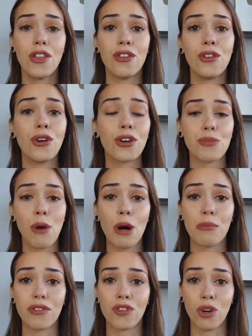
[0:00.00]
The New York
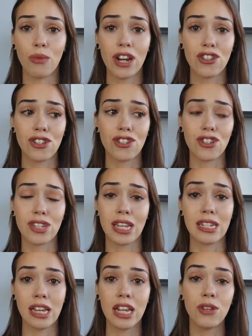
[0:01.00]
Department of Corrections just
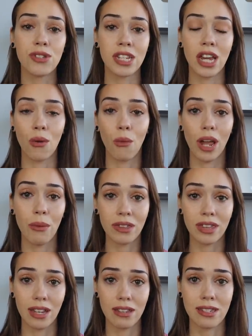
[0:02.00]
continues to get away
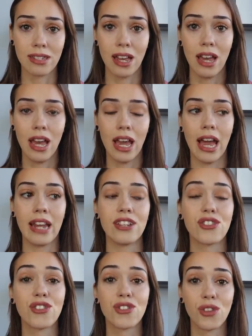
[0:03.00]
with this, and
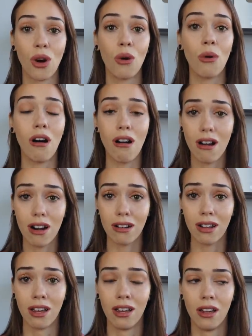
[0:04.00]
it's so
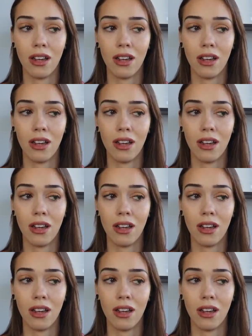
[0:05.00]
hard.